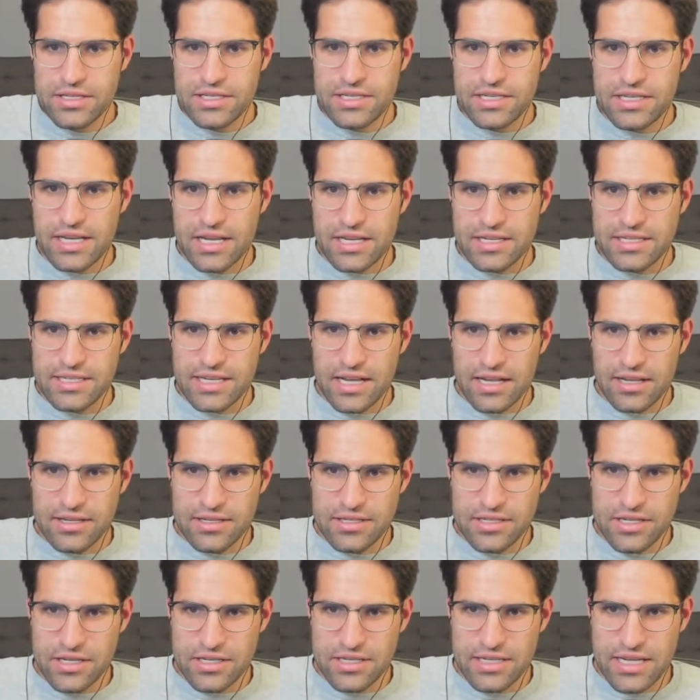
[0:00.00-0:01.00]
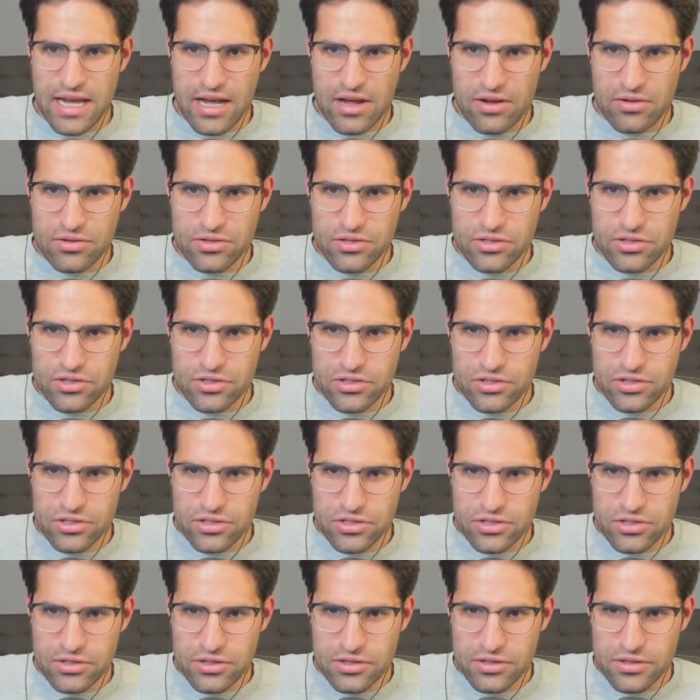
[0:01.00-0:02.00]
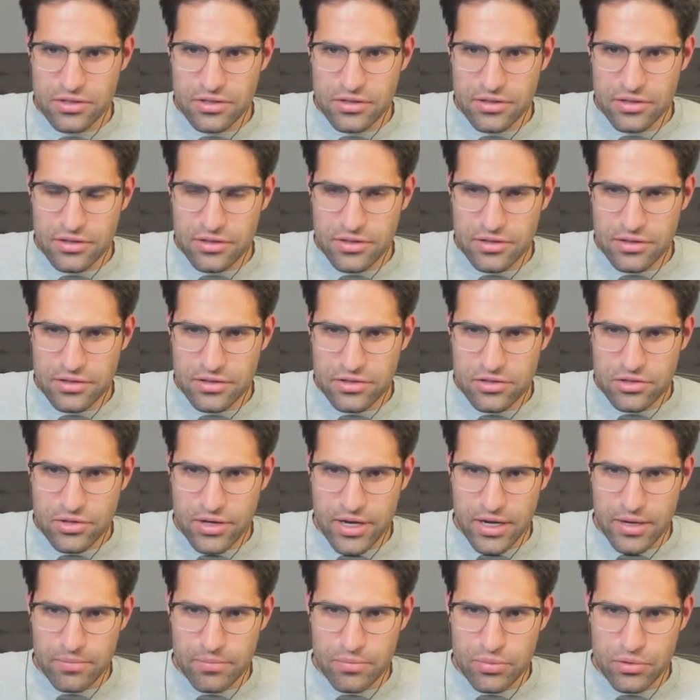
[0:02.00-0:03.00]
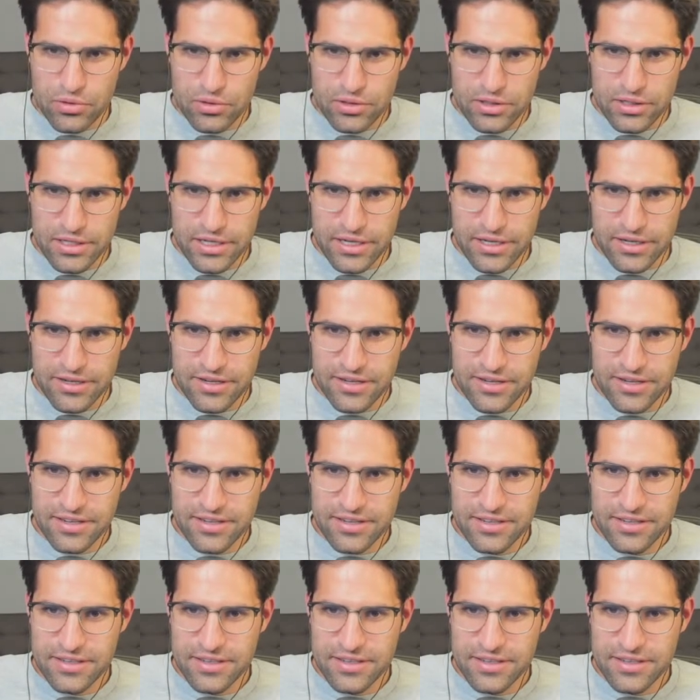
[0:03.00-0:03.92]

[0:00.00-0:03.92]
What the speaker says: Sell is a downtrend booligan.